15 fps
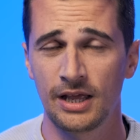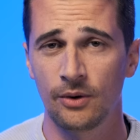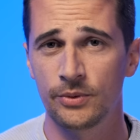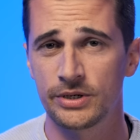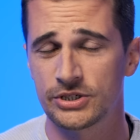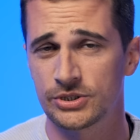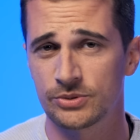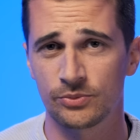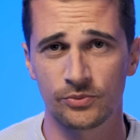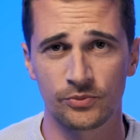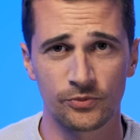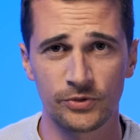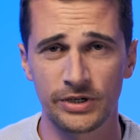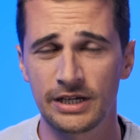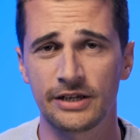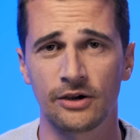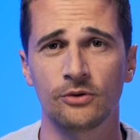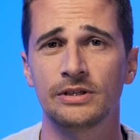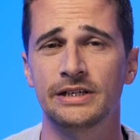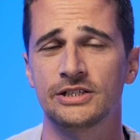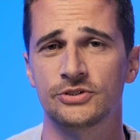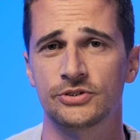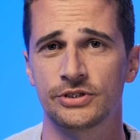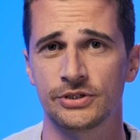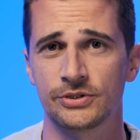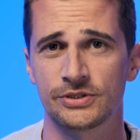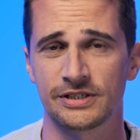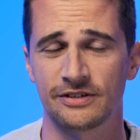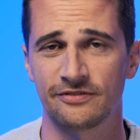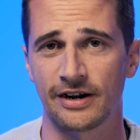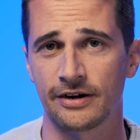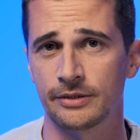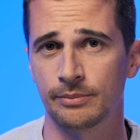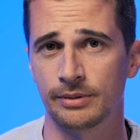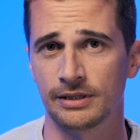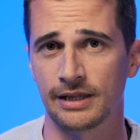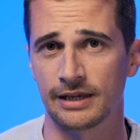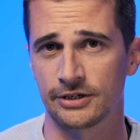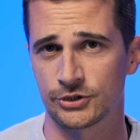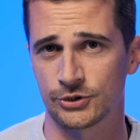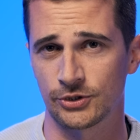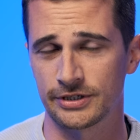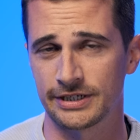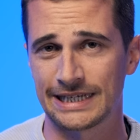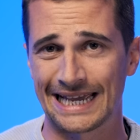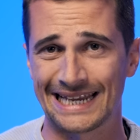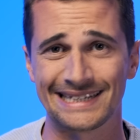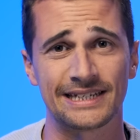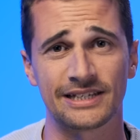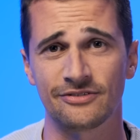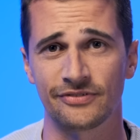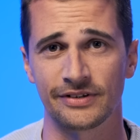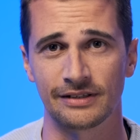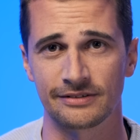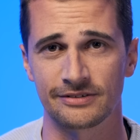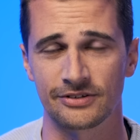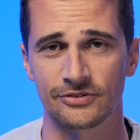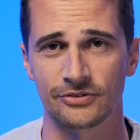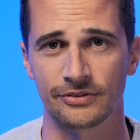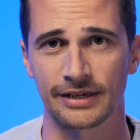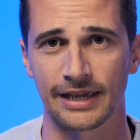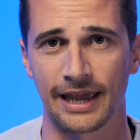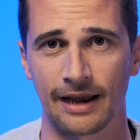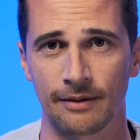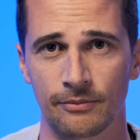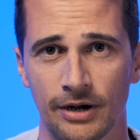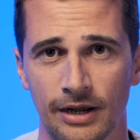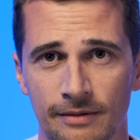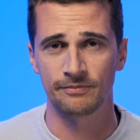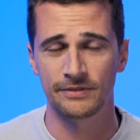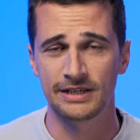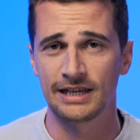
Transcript: which really only introduced a variable electronic ND filter to the camera.